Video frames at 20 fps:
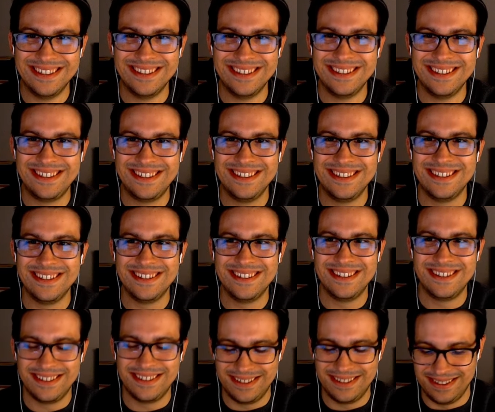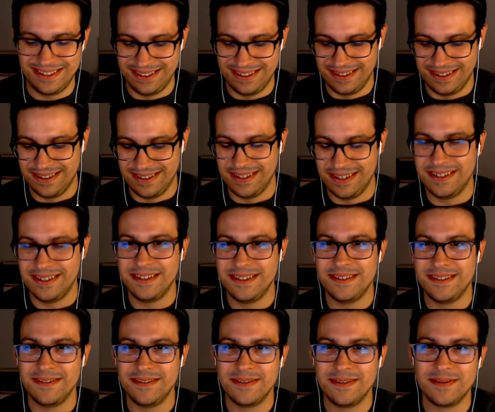
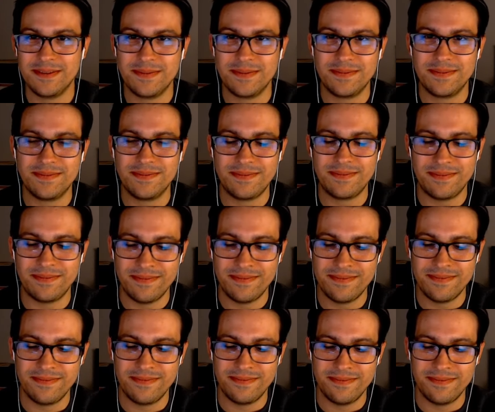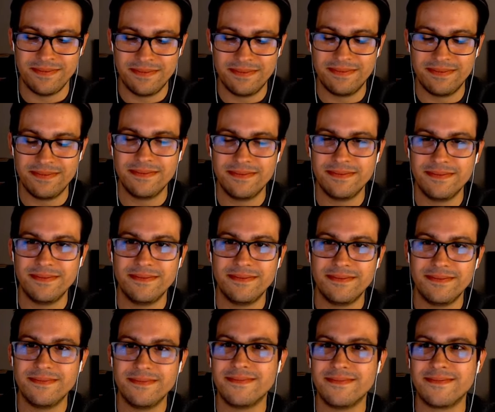
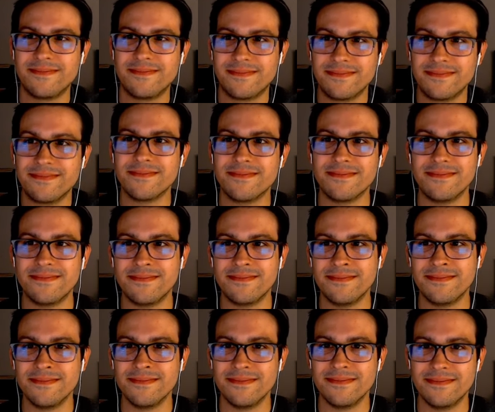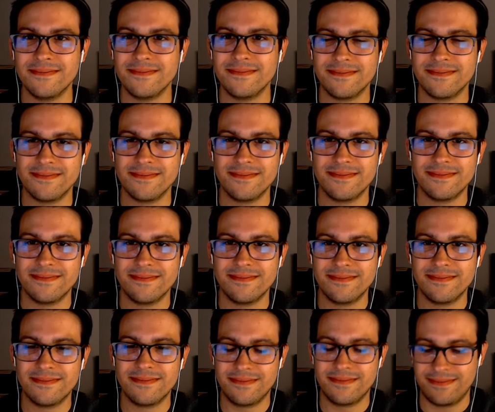
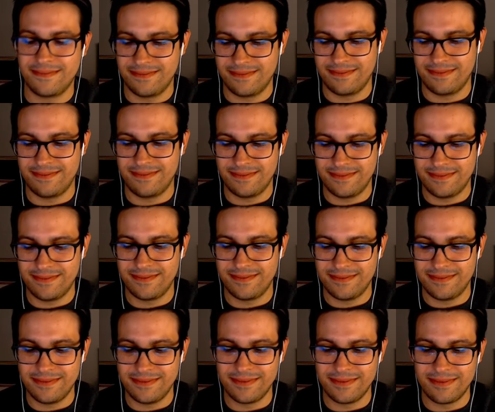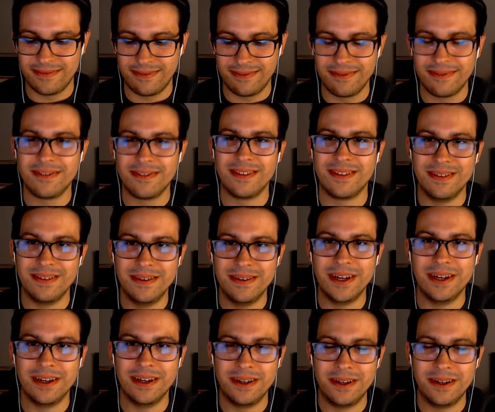This person isn't speaking.